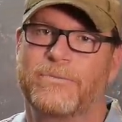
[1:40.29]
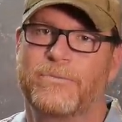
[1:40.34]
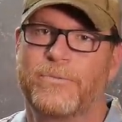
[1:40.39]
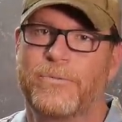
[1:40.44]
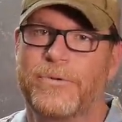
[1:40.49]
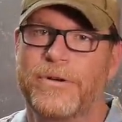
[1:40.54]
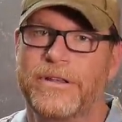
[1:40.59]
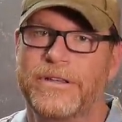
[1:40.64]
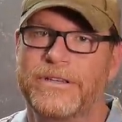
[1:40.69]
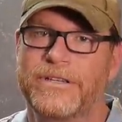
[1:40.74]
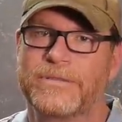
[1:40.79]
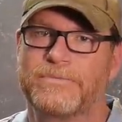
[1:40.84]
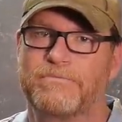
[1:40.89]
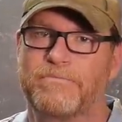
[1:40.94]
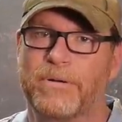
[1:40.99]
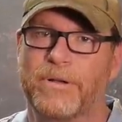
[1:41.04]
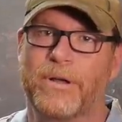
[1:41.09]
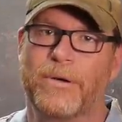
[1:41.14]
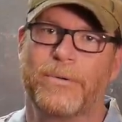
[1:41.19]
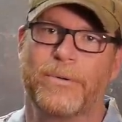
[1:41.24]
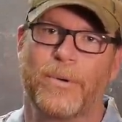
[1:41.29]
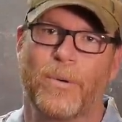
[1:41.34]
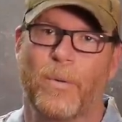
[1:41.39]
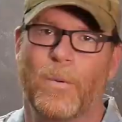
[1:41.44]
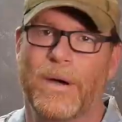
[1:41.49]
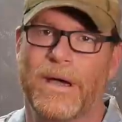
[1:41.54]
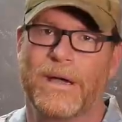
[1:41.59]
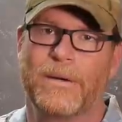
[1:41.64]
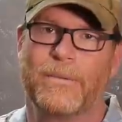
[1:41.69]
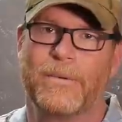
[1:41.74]
really just blown
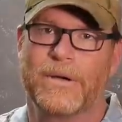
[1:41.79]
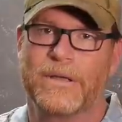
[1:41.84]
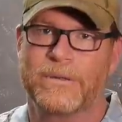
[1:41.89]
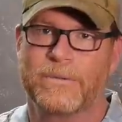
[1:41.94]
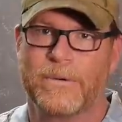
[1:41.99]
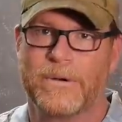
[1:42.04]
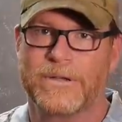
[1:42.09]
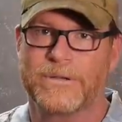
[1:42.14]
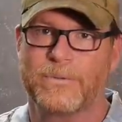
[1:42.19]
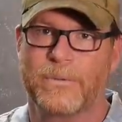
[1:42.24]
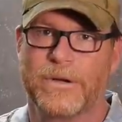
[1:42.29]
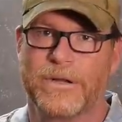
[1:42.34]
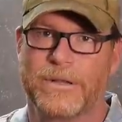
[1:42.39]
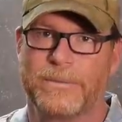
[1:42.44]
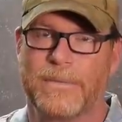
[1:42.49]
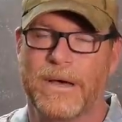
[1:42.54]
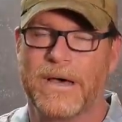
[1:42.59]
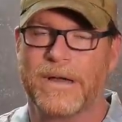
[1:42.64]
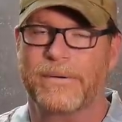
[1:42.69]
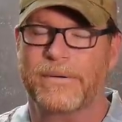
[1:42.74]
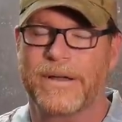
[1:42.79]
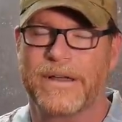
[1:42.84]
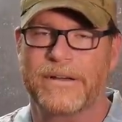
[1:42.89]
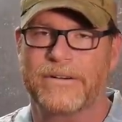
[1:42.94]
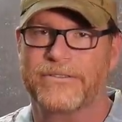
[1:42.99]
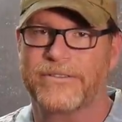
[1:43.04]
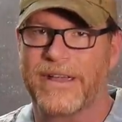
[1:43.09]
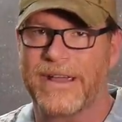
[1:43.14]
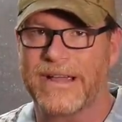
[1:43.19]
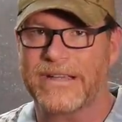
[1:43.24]
away with was one of the
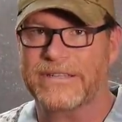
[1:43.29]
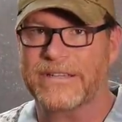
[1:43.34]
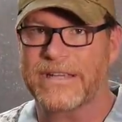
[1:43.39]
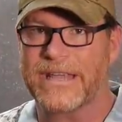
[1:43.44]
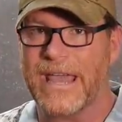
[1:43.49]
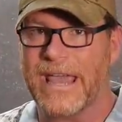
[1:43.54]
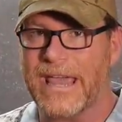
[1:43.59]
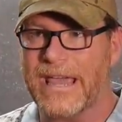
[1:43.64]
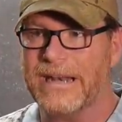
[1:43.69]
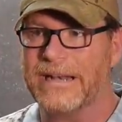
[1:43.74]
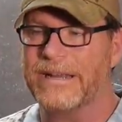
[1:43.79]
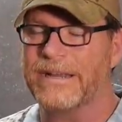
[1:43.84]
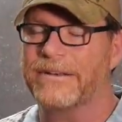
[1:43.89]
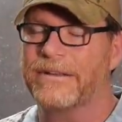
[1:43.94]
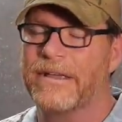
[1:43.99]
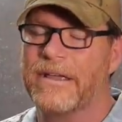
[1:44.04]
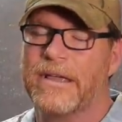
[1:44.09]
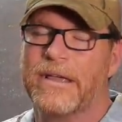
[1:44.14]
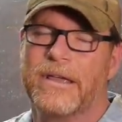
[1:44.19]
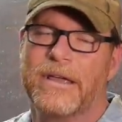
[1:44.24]
moderators asked a candidate